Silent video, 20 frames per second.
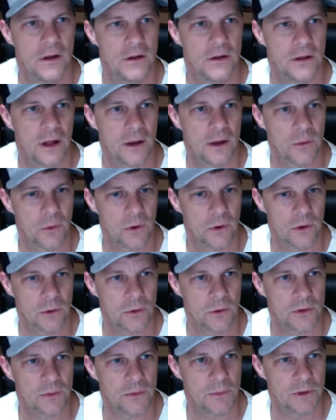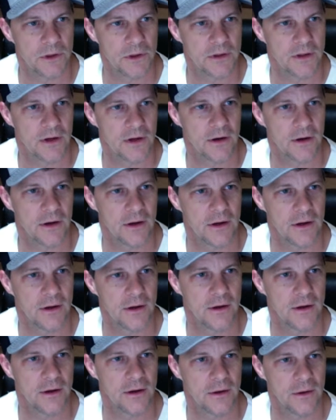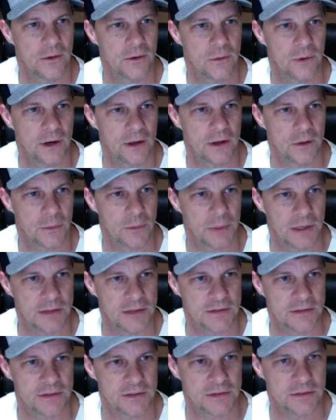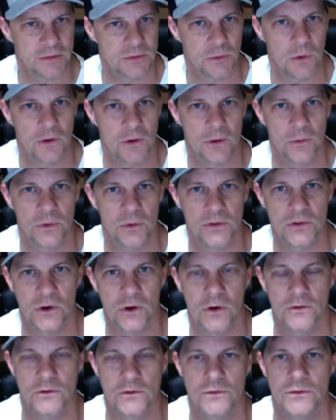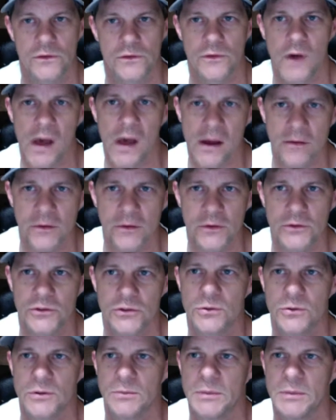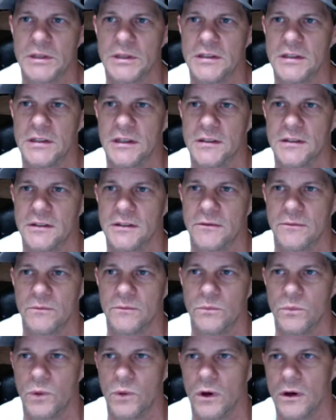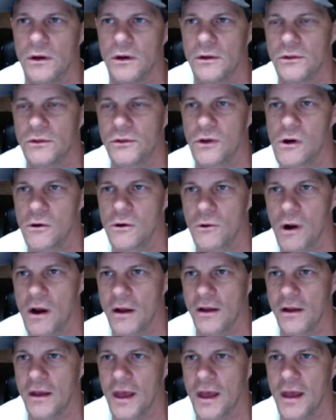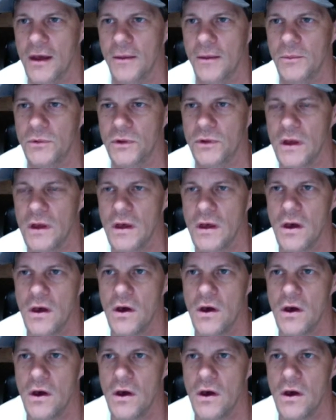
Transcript: a lot of work with military uh, on a regular basis, working with Songs of Survivors, doing PTSD uh, songwriting camps.